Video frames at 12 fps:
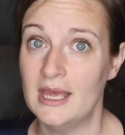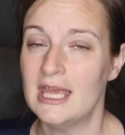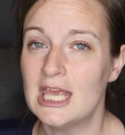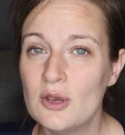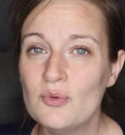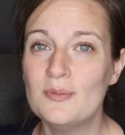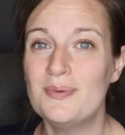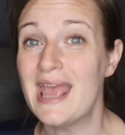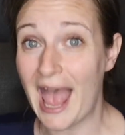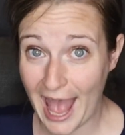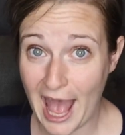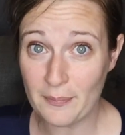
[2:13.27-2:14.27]
He would be
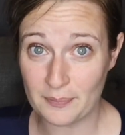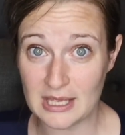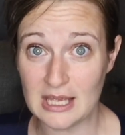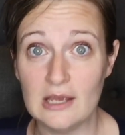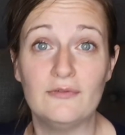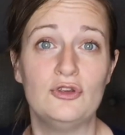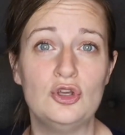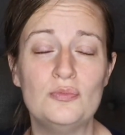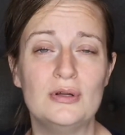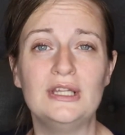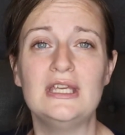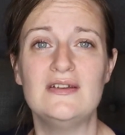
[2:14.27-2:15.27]
happy if you
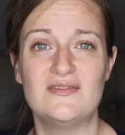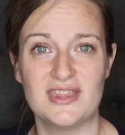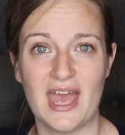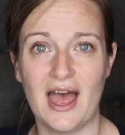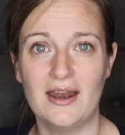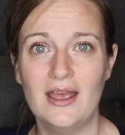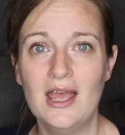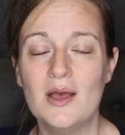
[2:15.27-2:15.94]
believed that,